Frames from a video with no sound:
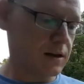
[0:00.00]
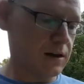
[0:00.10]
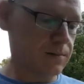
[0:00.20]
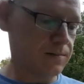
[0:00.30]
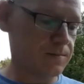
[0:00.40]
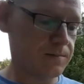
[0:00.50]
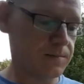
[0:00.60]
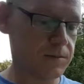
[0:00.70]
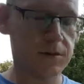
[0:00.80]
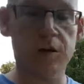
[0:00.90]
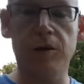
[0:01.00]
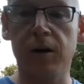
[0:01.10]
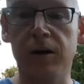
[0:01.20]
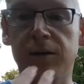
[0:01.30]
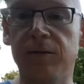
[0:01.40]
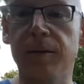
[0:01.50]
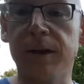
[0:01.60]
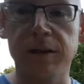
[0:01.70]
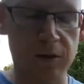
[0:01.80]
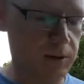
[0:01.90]
So all the
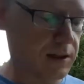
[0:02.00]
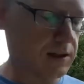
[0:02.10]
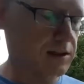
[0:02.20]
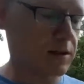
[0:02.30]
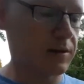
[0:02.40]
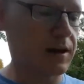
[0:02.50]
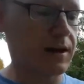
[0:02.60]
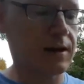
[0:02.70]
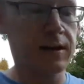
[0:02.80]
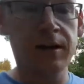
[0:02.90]
information I would need to know there.